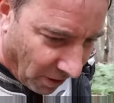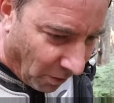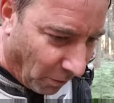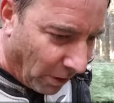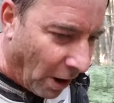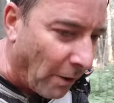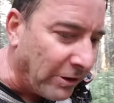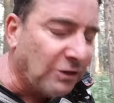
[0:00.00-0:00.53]

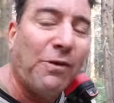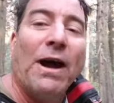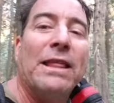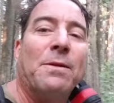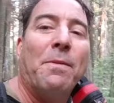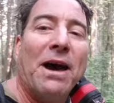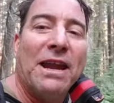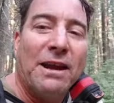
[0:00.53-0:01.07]
we always find the
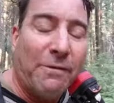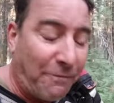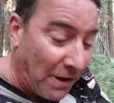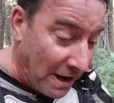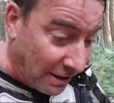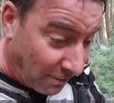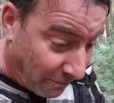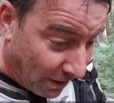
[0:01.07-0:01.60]
money to
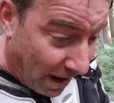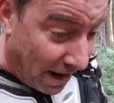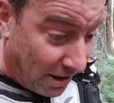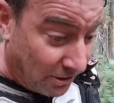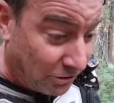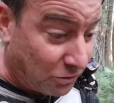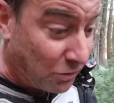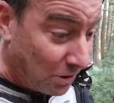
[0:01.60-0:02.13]
fight the
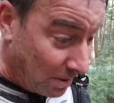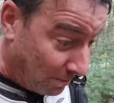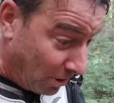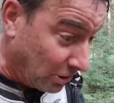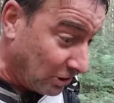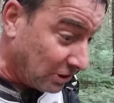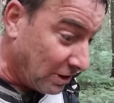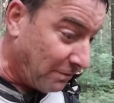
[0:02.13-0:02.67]
fires through the
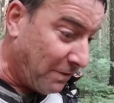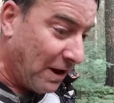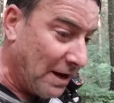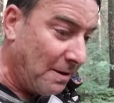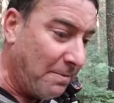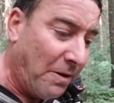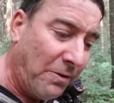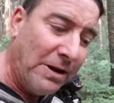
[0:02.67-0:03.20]
emergency
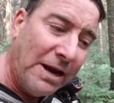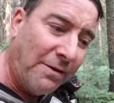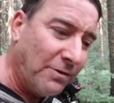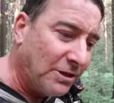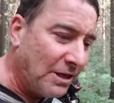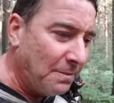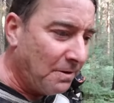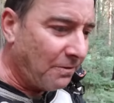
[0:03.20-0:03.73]
funding, but we never
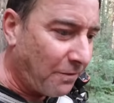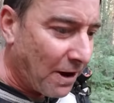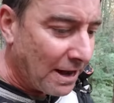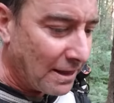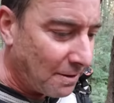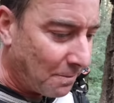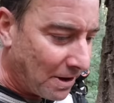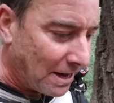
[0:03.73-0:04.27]
seem to
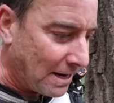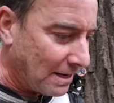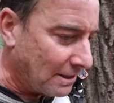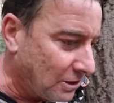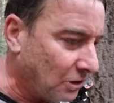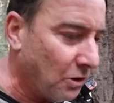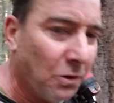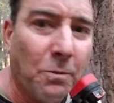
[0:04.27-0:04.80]
find the money
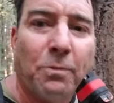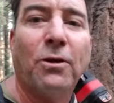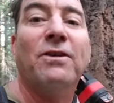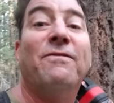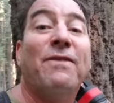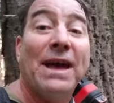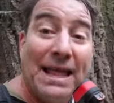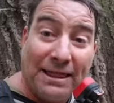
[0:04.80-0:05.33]
to
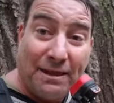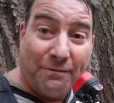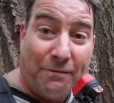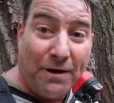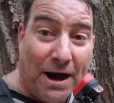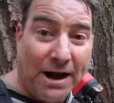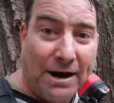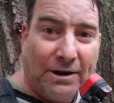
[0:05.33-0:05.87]
prevent the
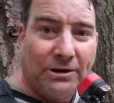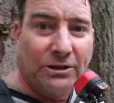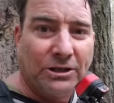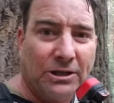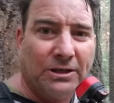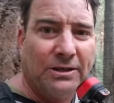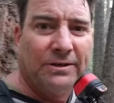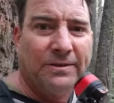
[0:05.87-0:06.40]

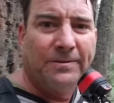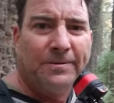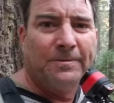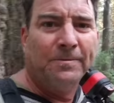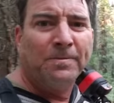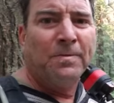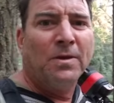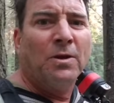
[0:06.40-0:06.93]
fires
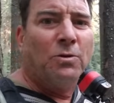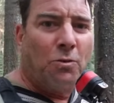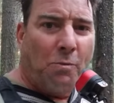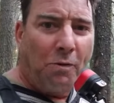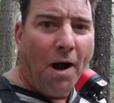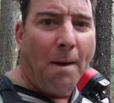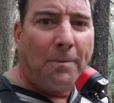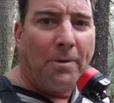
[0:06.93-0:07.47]
through
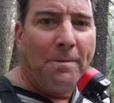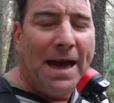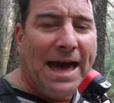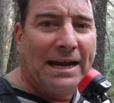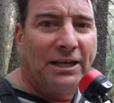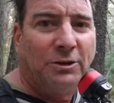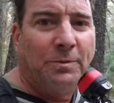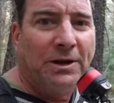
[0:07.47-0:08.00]
proper
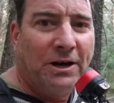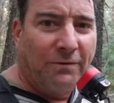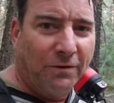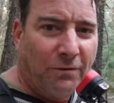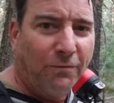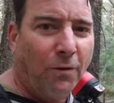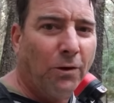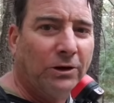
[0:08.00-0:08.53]
management of
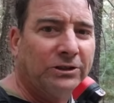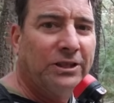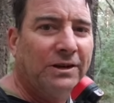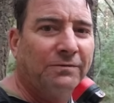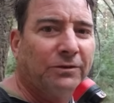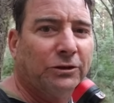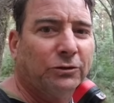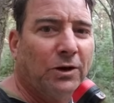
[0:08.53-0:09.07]
your forest
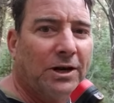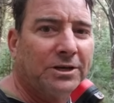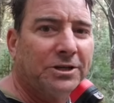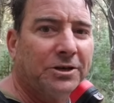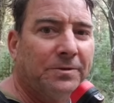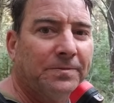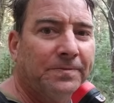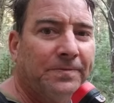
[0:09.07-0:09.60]

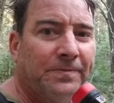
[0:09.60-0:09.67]
infrastructure.